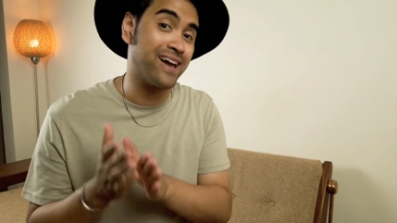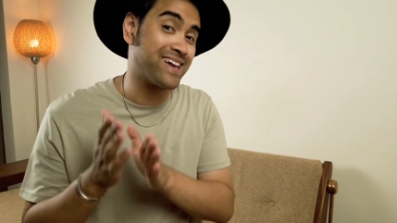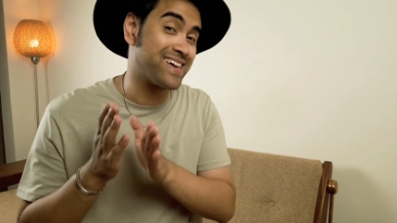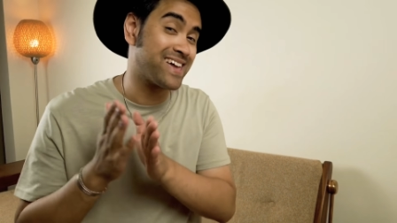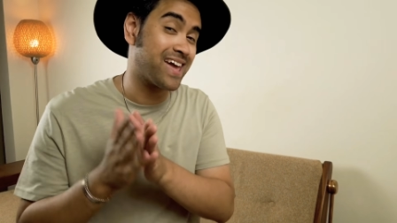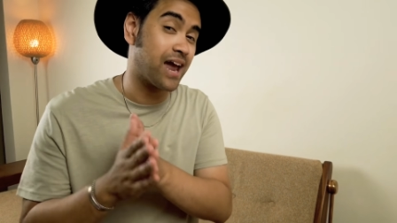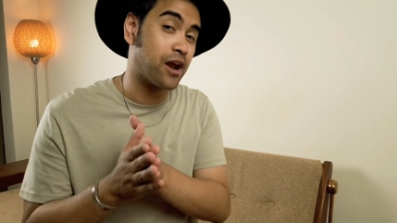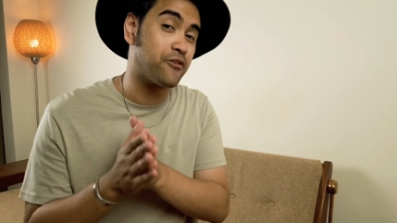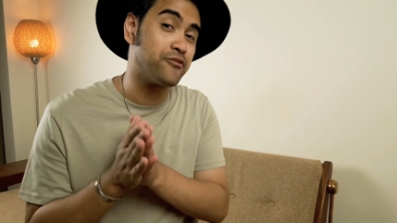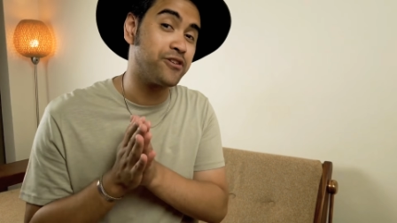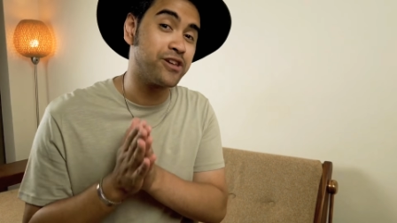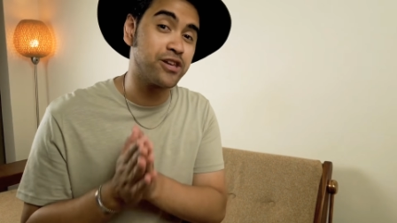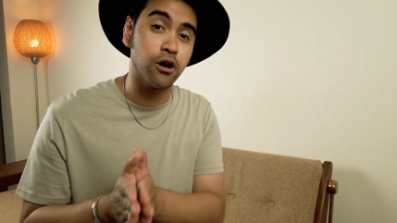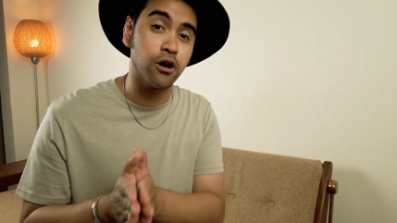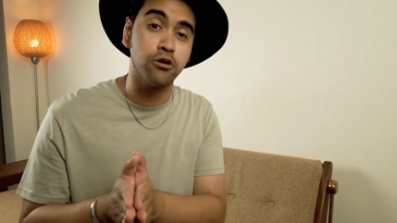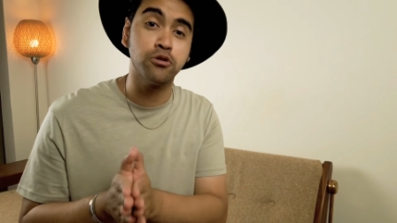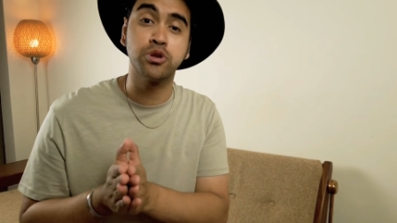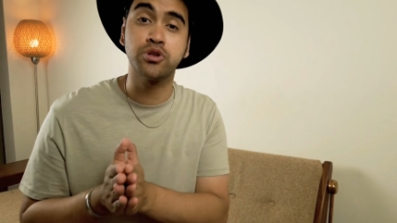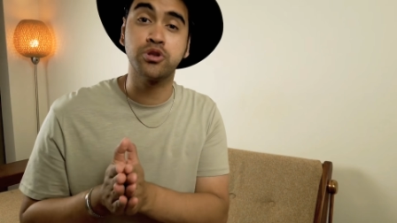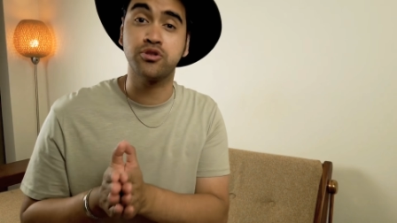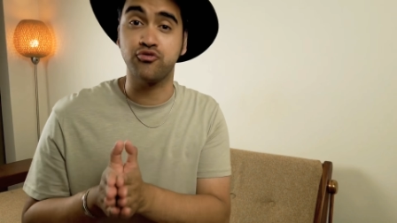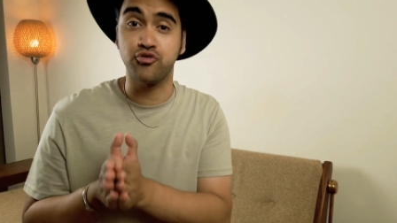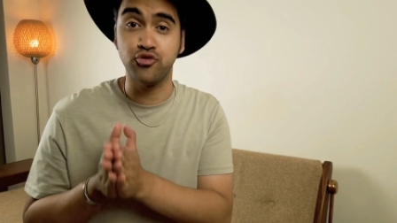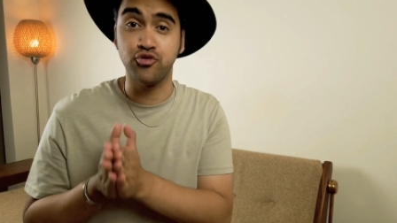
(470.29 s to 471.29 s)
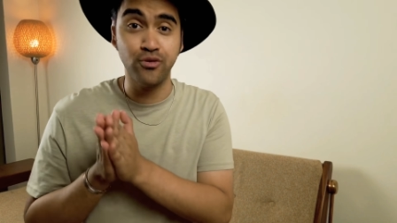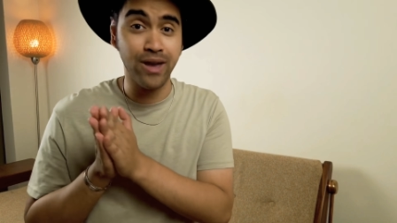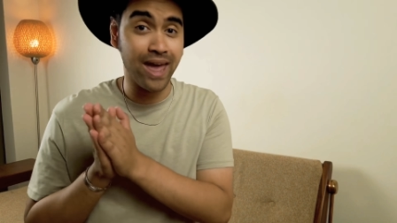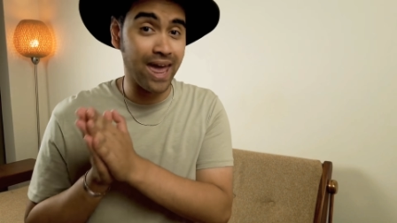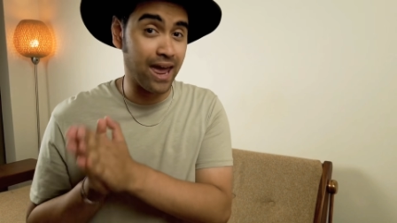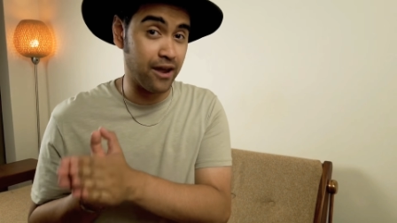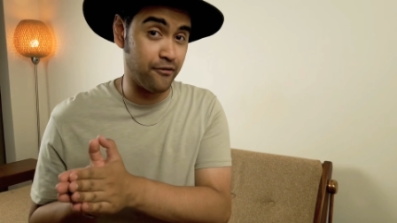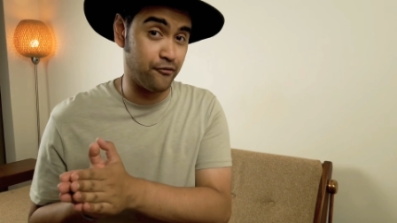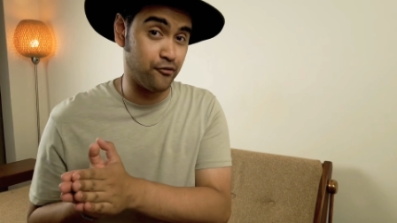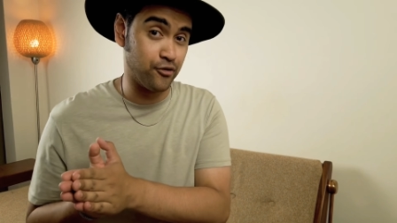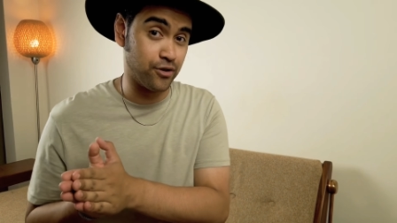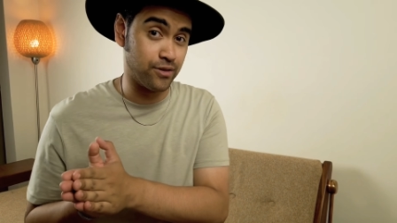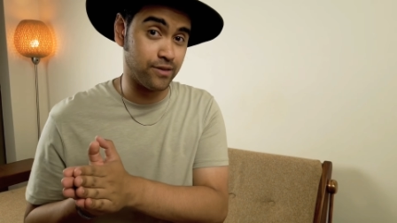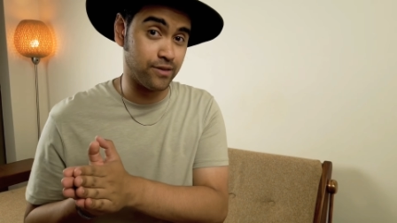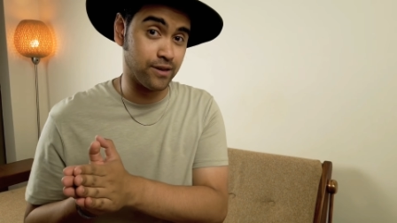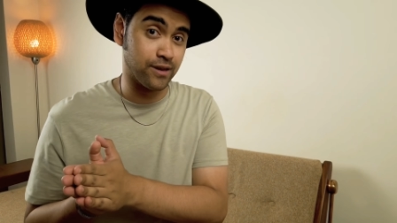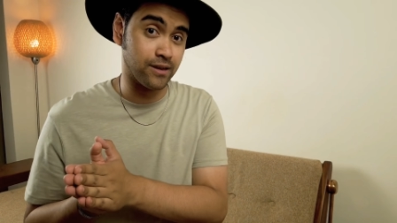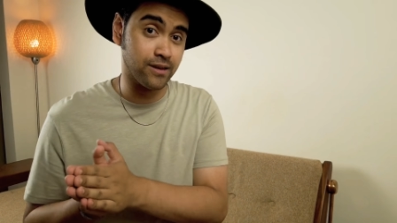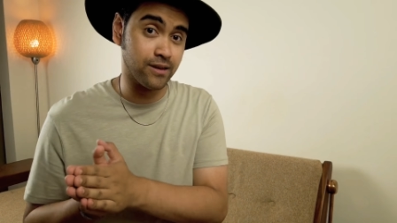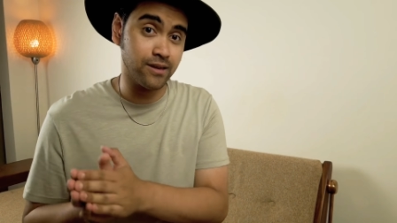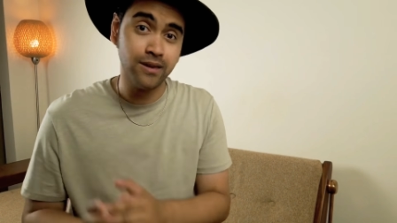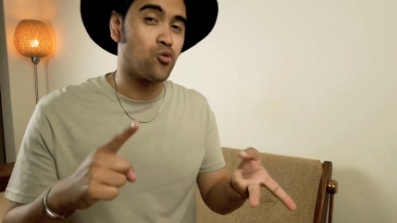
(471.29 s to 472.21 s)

and Gary goes through everything.